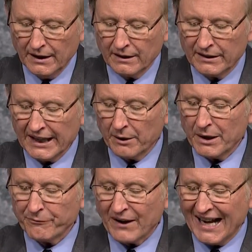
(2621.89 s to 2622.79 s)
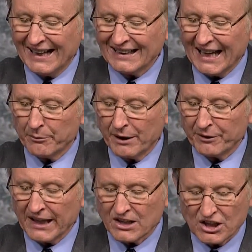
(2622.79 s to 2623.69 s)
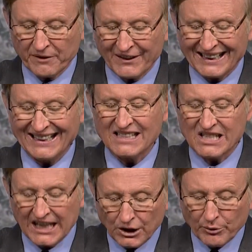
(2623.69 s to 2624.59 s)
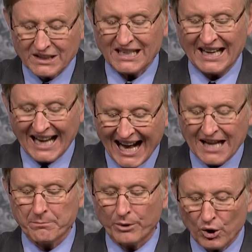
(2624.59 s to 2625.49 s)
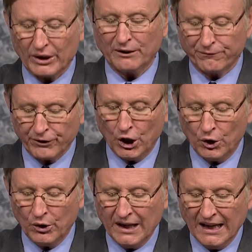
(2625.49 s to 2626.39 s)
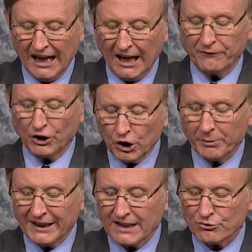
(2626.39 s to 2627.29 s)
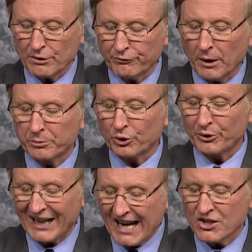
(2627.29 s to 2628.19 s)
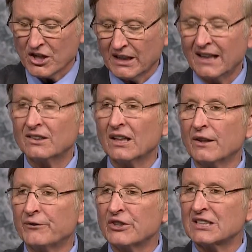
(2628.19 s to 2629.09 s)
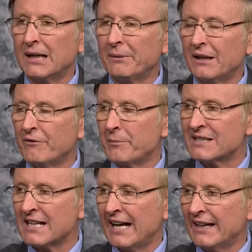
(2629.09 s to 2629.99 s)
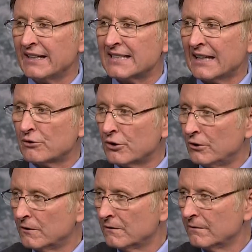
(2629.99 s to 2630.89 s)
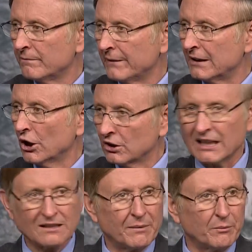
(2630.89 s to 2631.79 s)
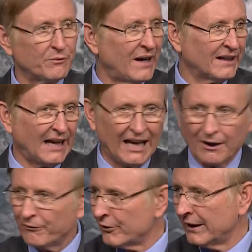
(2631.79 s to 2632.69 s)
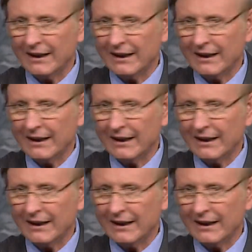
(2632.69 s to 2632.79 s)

There we find a revelation of the continuous and unbroken flow of human history from creation until the first coming of the Messiah. Is that true? In the Old Testament, we find every